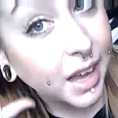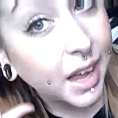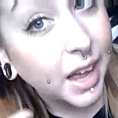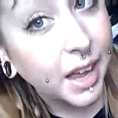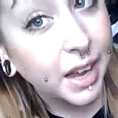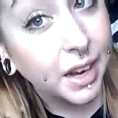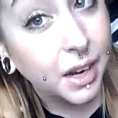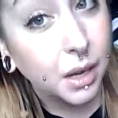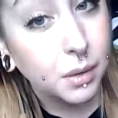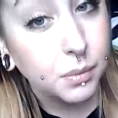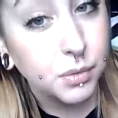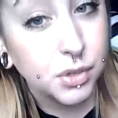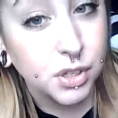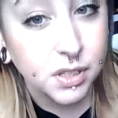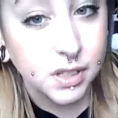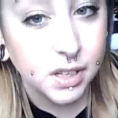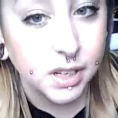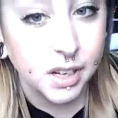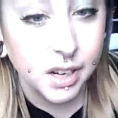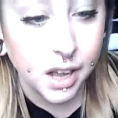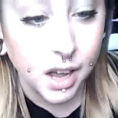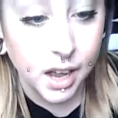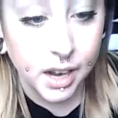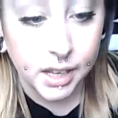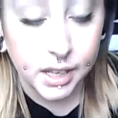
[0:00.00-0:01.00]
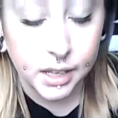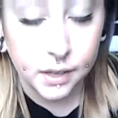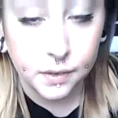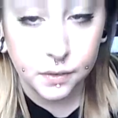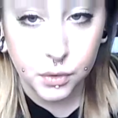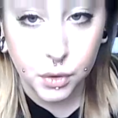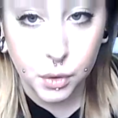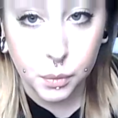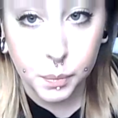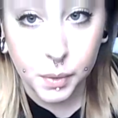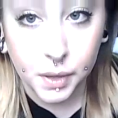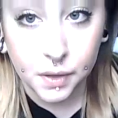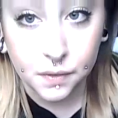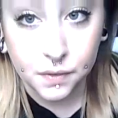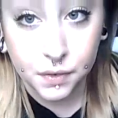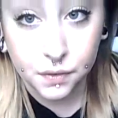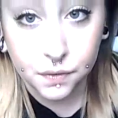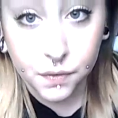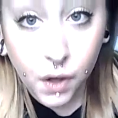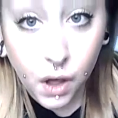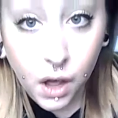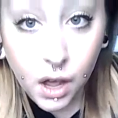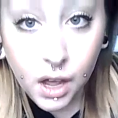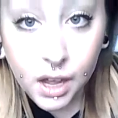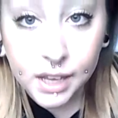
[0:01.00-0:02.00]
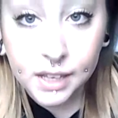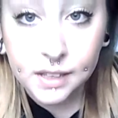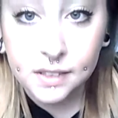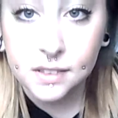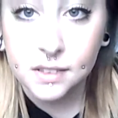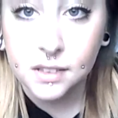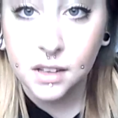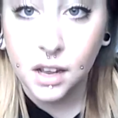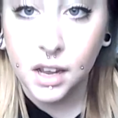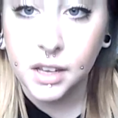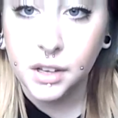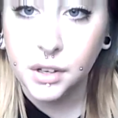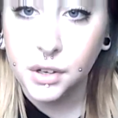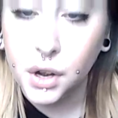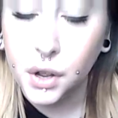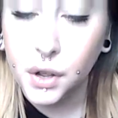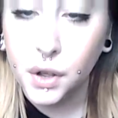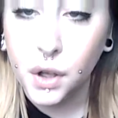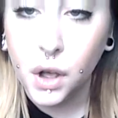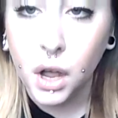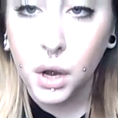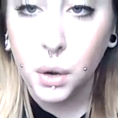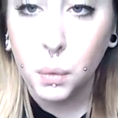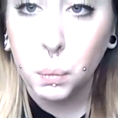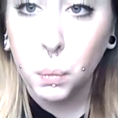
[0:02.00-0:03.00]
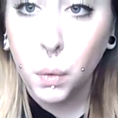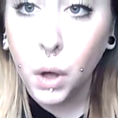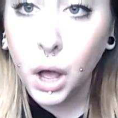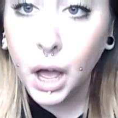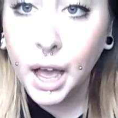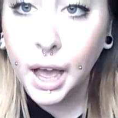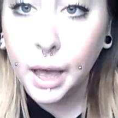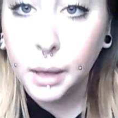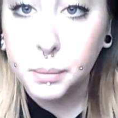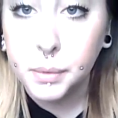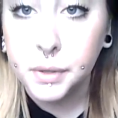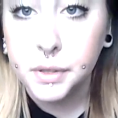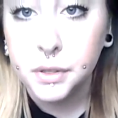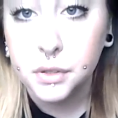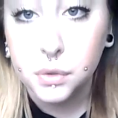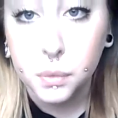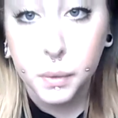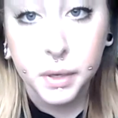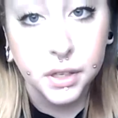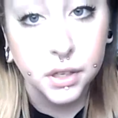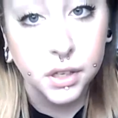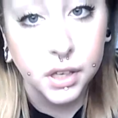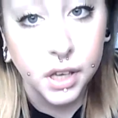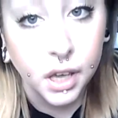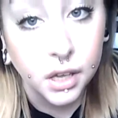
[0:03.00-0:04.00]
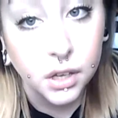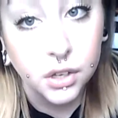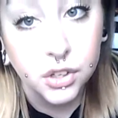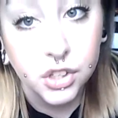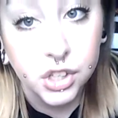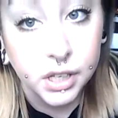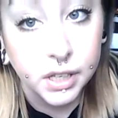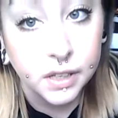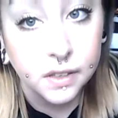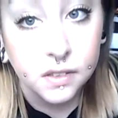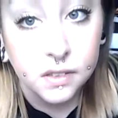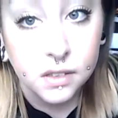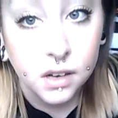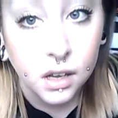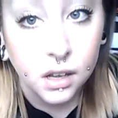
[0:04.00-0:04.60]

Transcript: and I'm just gonna kind of give you a bit of advice, like, you know, kind of what happens when you get your cheeks